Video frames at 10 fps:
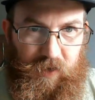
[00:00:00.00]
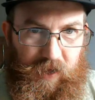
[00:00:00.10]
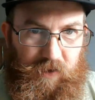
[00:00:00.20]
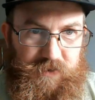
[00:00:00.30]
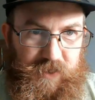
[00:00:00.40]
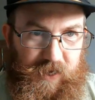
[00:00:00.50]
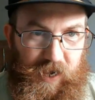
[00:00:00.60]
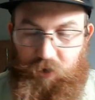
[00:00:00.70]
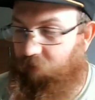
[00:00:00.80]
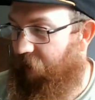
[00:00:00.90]
I was like,
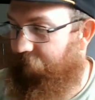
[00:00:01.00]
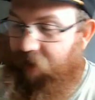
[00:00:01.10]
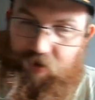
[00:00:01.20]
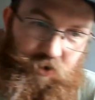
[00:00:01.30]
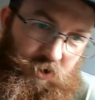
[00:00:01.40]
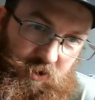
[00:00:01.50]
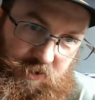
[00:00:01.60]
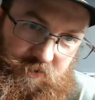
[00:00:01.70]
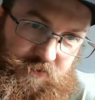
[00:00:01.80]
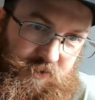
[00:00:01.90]
I grabbed that
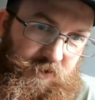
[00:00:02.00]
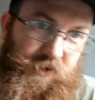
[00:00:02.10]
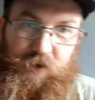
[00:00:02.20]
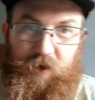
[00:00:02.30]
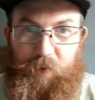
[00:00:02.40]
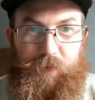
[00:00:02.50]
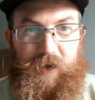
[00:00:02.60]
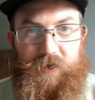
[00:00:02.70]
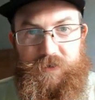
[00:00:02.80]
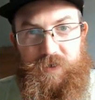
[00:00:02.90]
card, I
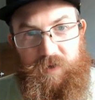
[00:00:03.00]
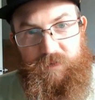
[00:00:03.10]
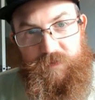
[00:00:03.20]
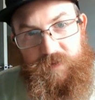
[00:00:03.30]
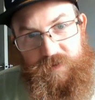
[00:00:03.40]
packed it up.